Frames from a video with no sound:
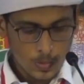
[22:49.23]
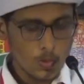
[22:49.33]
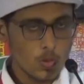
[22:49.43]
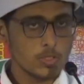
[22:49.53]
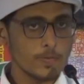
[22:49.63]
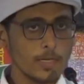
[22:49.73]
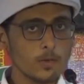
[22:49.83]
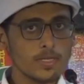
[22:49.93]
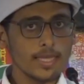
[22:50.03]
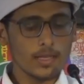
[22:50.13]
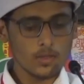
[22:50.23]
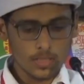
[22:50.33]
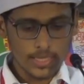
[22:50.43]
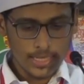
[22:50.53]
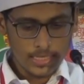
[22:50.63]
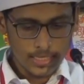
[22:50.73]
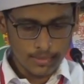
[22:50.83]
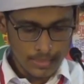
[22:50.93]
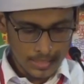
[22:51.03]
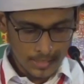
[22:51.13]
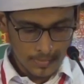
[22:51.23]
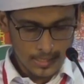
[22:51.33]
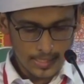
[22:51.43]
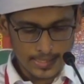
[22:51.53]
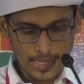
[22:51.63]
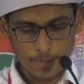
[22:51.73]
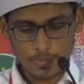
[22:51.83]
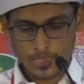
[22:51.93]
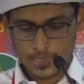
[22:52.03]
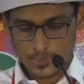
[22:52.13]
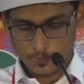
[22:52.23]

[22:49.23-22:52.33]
Also, we could see a correlation between the chapters and